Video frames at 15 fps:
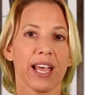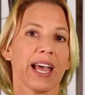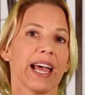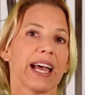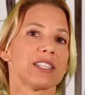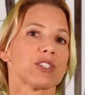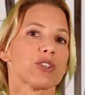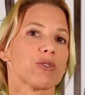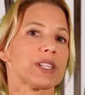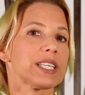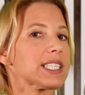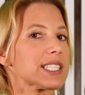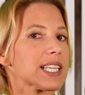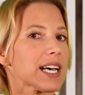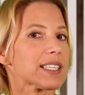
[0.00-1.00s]
And so
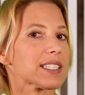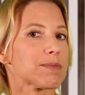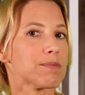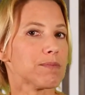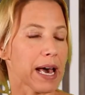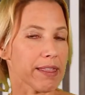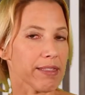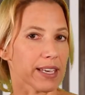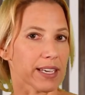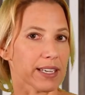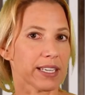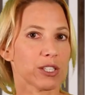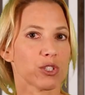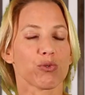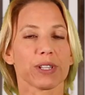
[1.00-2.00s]
this test method
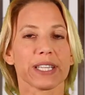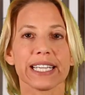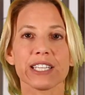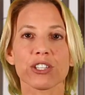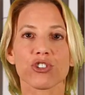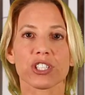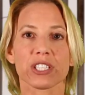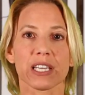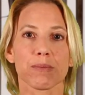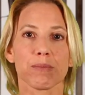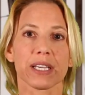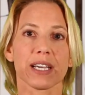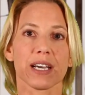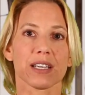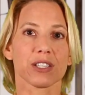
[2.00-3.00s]
is really interesting
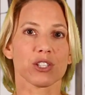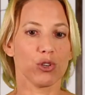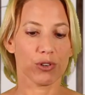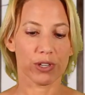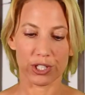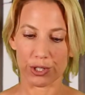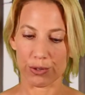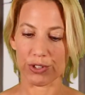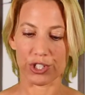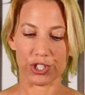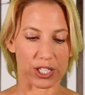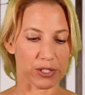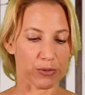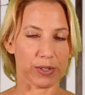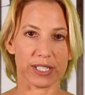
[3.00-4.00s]
because you can do it
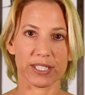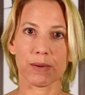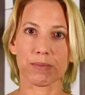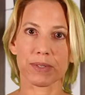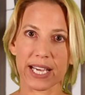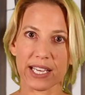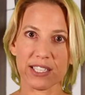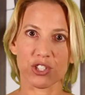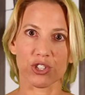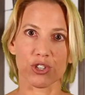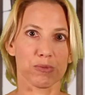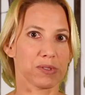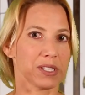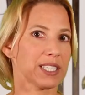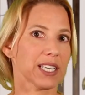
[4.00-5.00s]
just with some test
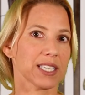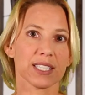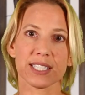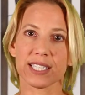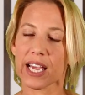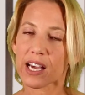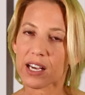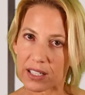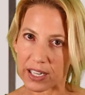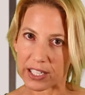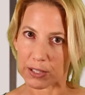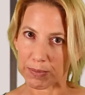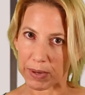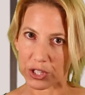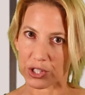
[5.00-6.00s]
tubes. It doesn't take a lot of
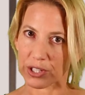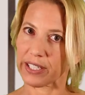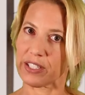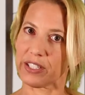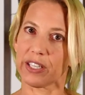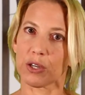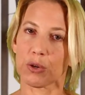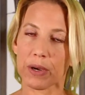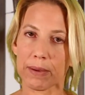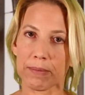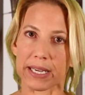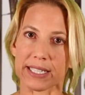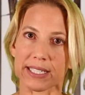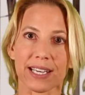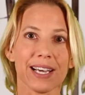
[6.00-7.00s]
specialized
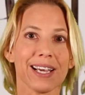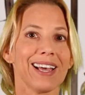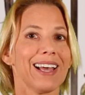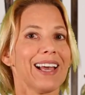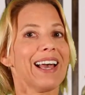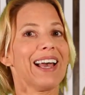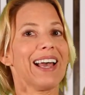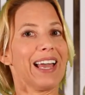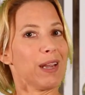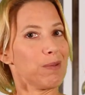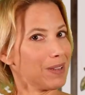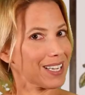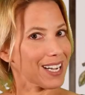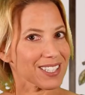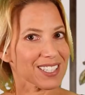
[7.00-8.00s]
equipment. And
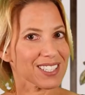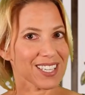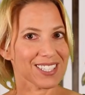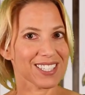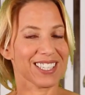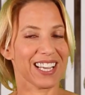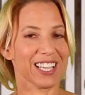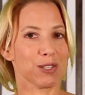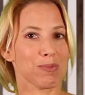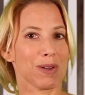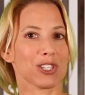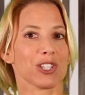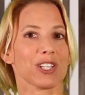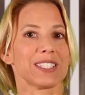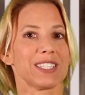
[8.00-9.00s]
because it doesn't take
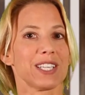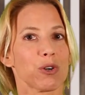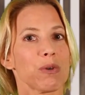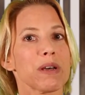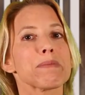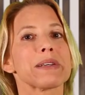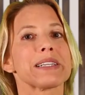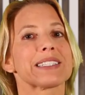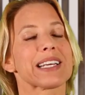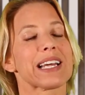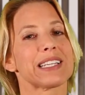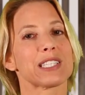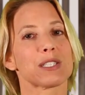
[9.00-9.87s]
specialized equipment in a